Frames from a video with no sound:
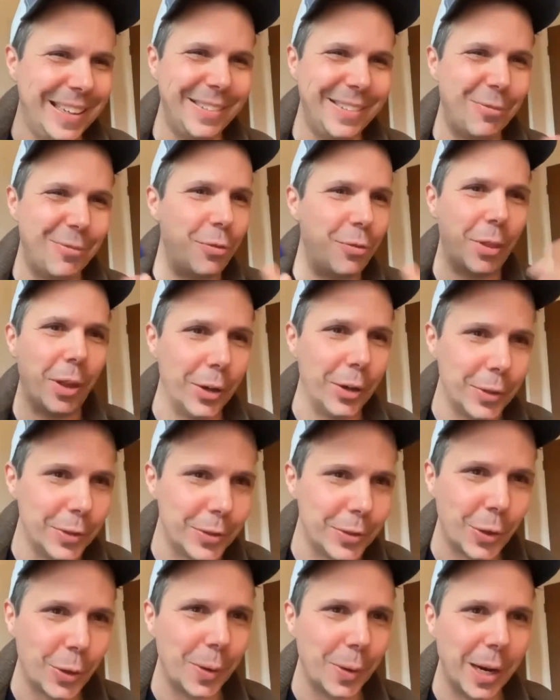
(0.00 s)

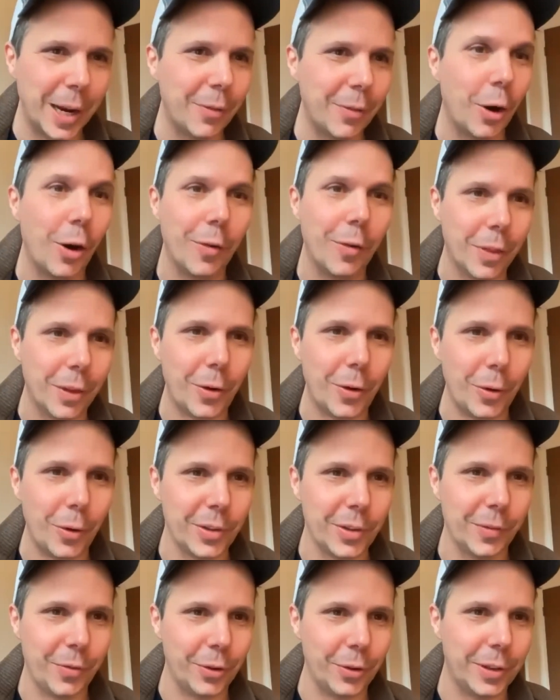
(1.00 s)
flows or whatever over the course
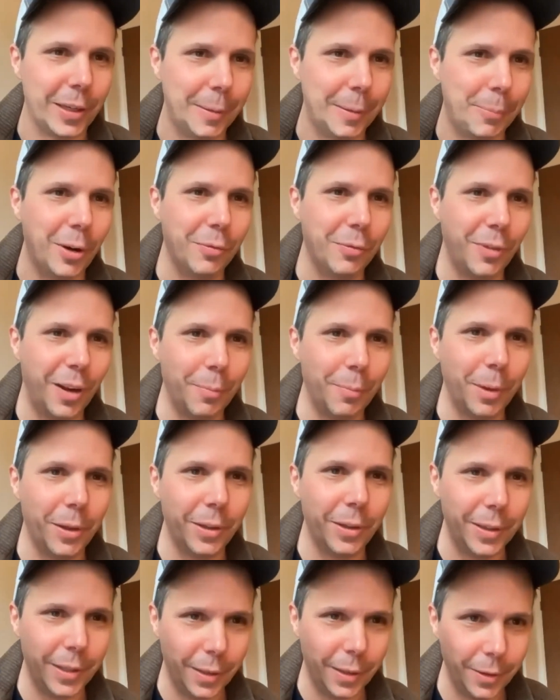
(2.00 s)
of 13.5
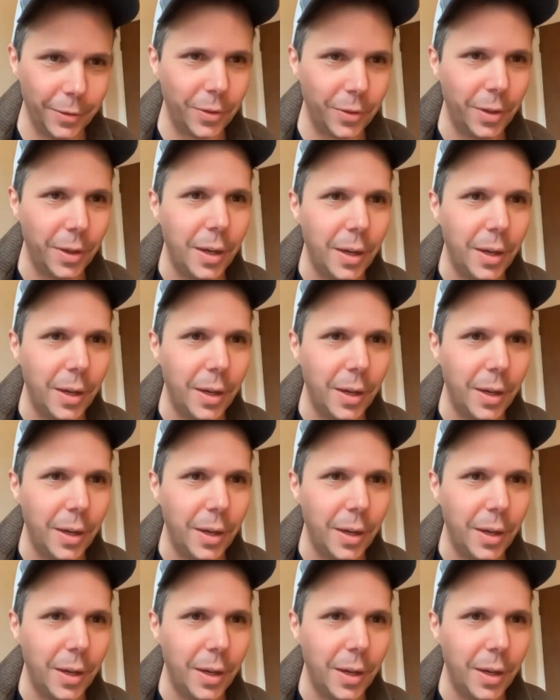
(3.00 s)
billion years.